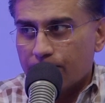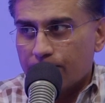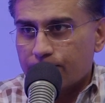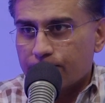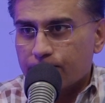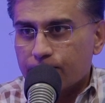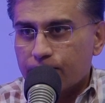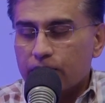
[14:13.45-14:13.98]

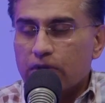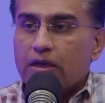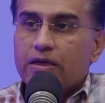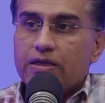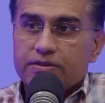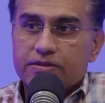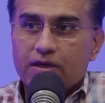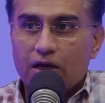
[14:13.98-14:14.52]
Mm. It
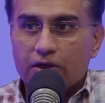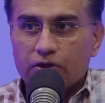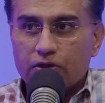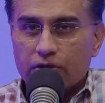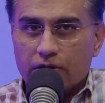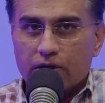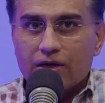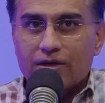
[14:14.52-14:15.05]
is not
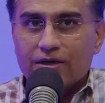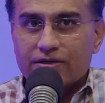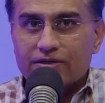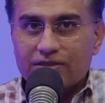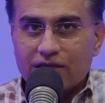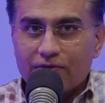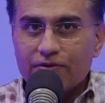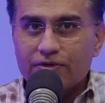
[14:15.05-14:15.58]
good. Now,
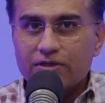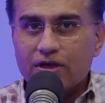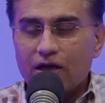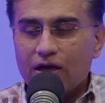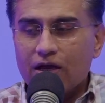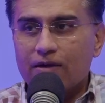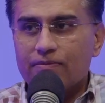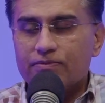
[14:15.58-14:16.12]
seven
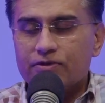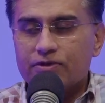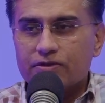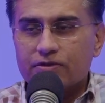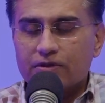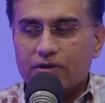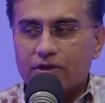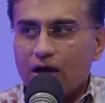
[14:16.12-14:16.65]
times
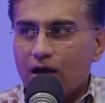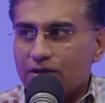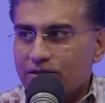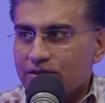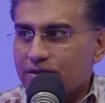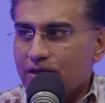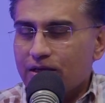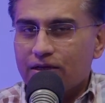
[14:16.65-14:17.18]
God
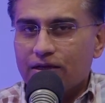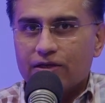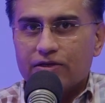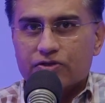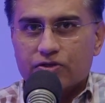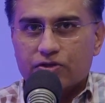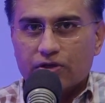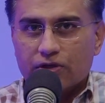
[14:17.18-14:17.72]
said, It
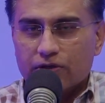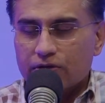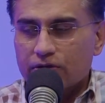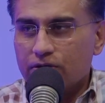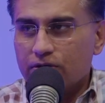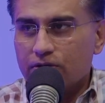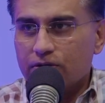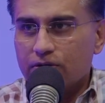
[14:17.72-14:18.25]
is good.
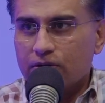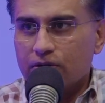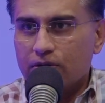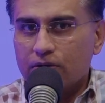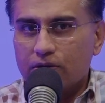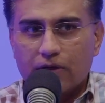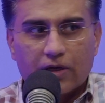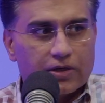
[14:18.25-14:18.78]

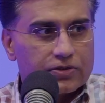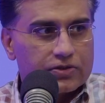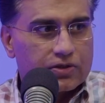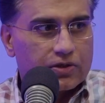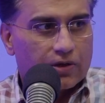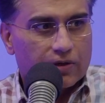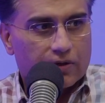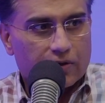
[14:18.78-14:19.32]
Right. It is
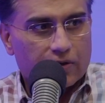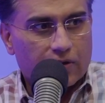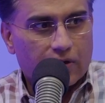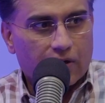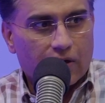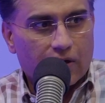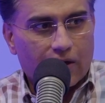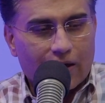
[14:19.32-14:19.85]
good.
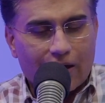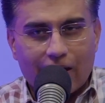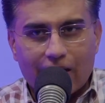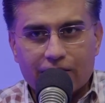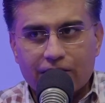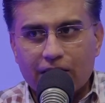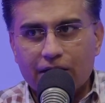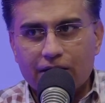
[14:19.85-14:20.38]

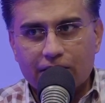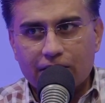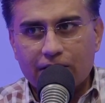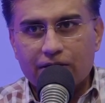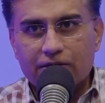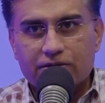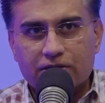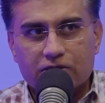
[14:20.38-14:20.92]
And then
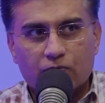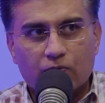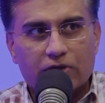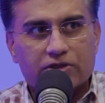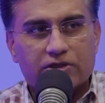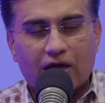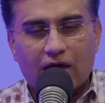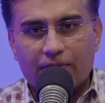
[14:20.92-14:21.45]
it is this
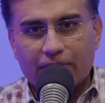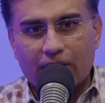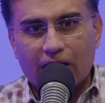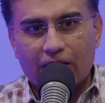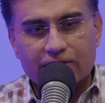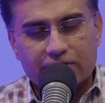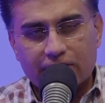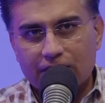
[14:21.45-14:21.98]
one time
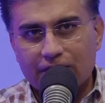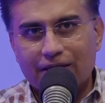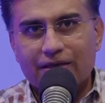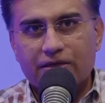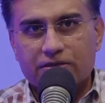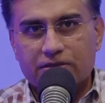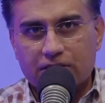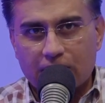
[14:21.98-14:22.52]
God said, It
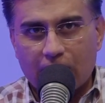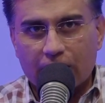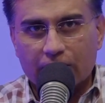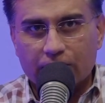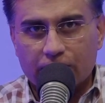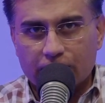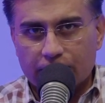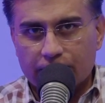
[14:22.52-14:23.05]
is
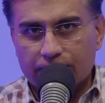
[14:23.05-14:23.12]
not good.